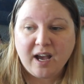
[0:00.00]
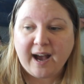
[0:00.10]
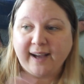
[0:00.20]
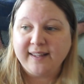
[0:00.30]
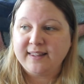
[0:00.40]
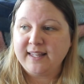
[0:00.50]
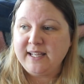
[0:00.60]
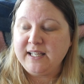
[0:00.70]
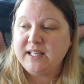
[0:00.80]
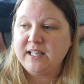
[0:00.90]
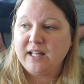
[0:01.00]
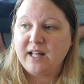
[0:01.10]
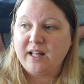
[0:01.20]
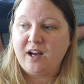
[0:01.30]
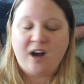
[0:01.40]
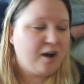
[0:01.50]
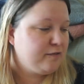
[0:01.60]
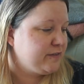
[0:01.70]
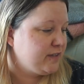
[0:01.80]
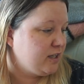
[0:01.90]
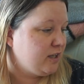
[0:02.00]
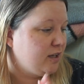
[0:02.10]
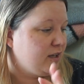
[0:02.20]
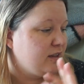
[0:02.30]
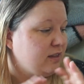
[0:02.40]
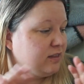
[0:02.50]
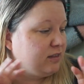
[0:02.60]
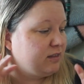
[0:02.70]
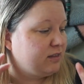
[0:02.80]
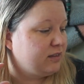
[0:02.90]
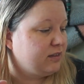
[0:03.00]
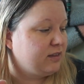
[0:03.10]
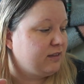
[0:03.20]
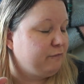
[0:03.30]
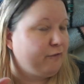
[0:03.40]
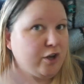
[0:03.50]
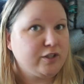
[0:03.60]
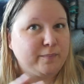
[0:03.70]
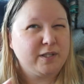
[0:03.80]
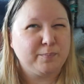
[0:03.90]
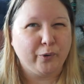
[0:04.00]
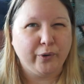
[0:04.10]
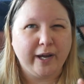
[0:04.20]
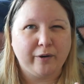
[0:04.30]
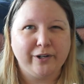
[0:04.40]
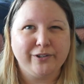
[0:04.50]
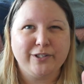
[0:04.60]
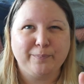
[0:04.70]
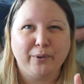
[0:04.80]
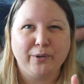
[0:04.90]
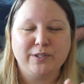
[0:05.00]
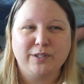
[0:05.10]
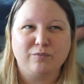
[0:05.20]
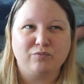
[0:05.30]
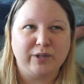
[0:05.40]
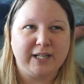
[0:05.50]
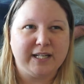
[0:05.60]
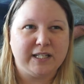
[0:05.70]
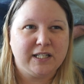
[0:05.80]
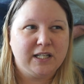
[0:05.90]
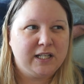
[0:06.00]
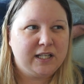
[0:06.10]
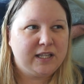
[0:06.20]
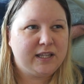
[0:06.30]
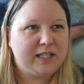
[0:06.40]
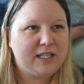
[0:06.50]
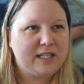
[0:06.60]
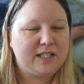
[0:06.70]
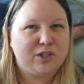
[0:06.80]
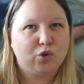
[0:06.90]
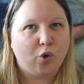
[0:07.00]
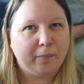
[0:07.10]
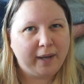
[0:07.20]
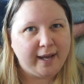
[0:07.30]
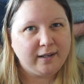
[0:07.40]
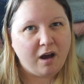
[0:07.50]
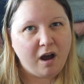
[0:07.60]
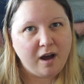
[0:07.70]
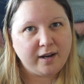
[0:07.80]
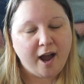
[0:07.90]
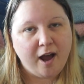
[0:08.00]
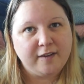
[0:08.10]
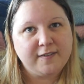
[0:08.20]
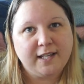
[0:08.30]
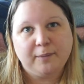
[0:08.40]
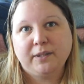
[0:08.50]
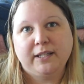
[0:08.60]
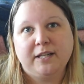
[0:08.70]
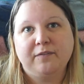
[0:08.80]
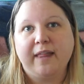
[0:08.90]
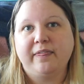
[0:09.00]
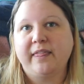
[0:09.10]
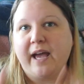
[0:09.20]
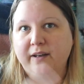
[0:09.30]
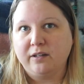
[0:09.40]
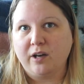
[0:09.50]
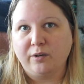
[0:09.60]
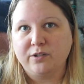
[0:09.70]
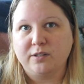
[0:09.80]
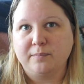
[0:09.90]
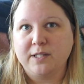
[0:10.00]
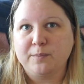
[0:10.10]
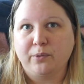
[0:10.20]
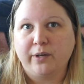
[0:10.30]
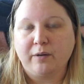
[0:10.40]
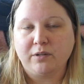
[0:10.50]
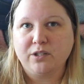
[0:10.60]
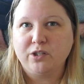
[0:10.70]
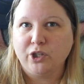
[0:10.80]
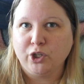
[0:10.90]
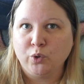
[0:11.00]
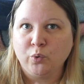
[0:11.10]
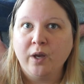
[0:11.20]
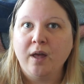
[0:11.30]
I think after the first Mistborn era, you're supposed to read the Stormlight Archives, I believe, and then go to Mistborn era two.